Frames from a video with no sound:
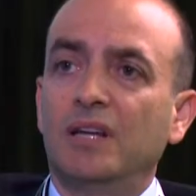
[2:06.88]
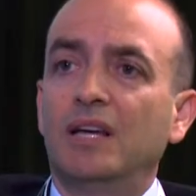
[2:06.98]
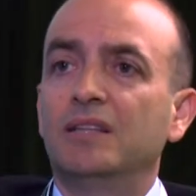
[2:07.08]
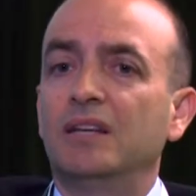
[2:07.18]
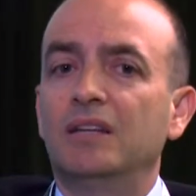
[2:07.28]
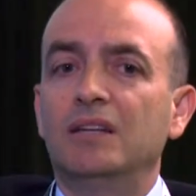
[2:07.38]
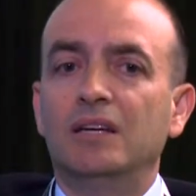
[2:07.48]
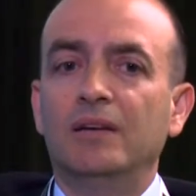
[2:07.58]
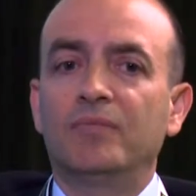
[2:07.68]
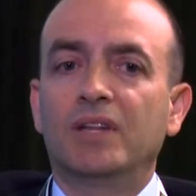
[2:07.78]
and then
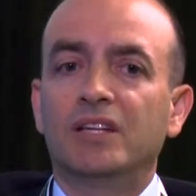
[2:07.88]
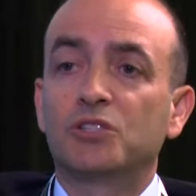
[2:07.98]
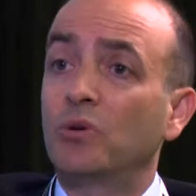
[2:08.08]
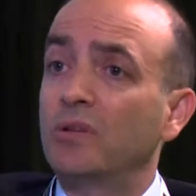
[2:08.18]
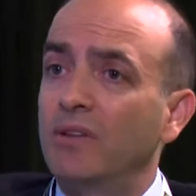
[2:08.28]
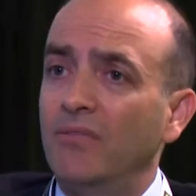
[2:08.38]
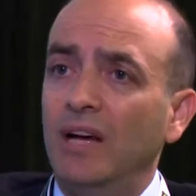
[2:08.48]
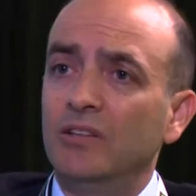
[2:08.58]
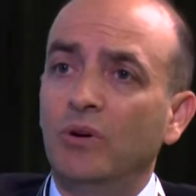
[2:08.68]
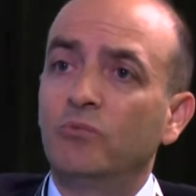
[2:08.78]
and show them the
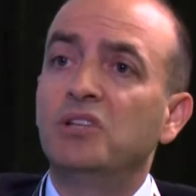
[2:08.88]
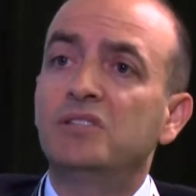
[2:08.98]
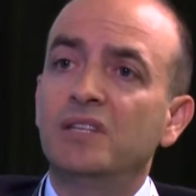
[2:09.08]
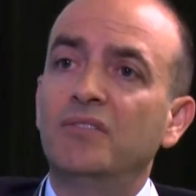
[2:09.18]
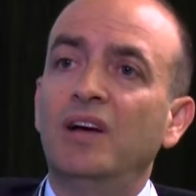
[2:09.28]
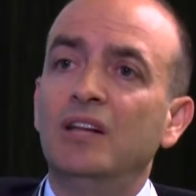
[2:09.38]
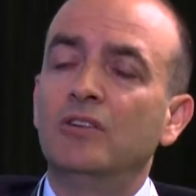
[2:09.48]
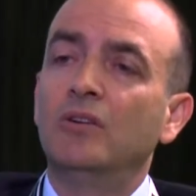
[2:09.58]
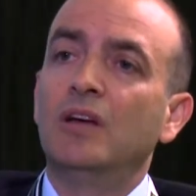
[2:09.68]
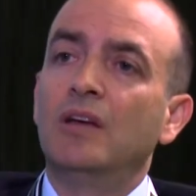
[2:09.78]
value. And when you see the
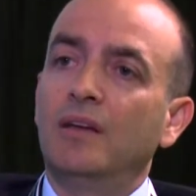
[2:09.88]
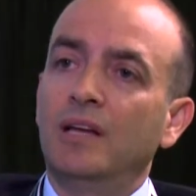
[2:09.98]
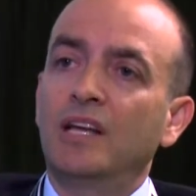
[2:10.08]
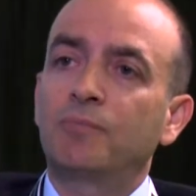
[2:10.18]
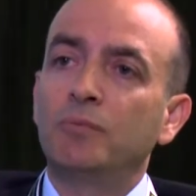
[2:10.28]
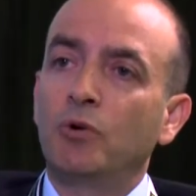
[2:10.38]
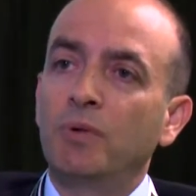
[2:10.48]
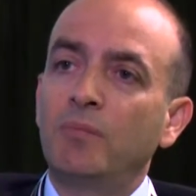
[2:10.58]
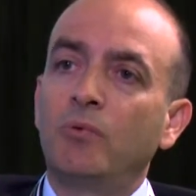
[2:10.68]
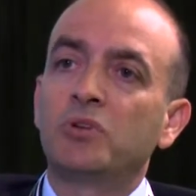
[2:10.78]
value, a lot more
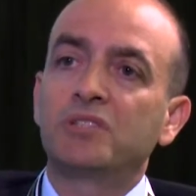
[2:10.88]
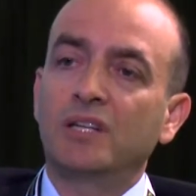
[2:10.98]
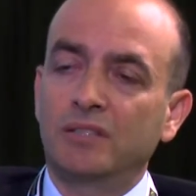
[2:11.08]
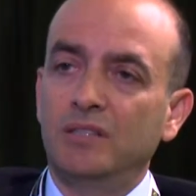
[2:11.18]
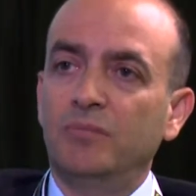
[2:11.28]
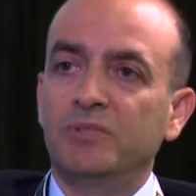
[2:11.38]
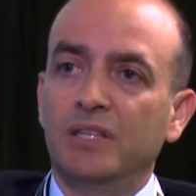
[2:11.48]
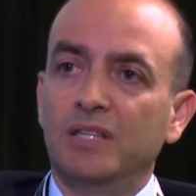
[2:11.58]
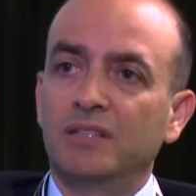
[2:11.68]
people will start adopting it.